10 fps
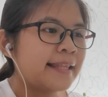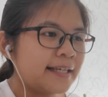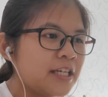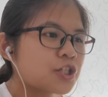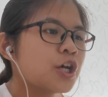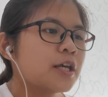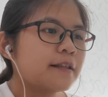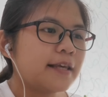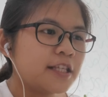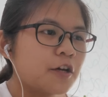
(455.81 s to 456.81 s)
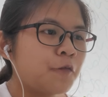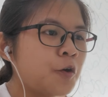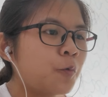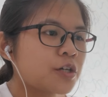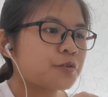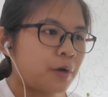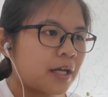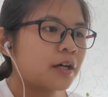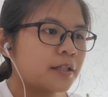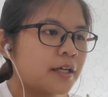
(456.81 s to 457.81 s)
and each interview was
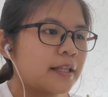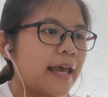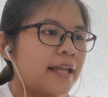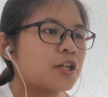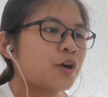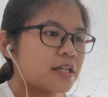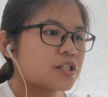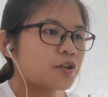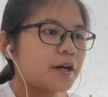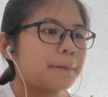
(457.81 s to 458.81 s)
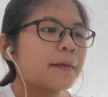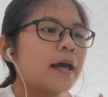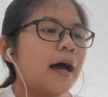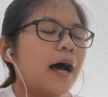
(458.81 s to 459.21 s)
recorded and transcribed